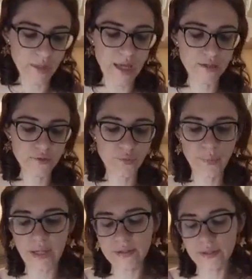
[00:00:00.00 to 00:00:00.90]
Ace of
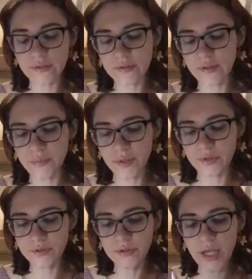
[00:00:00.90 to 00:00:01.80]
Pentacles
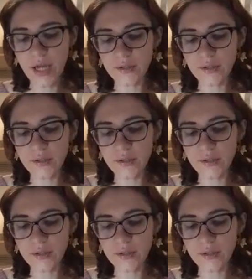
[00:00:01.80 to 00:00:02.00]
reversed. Yeah,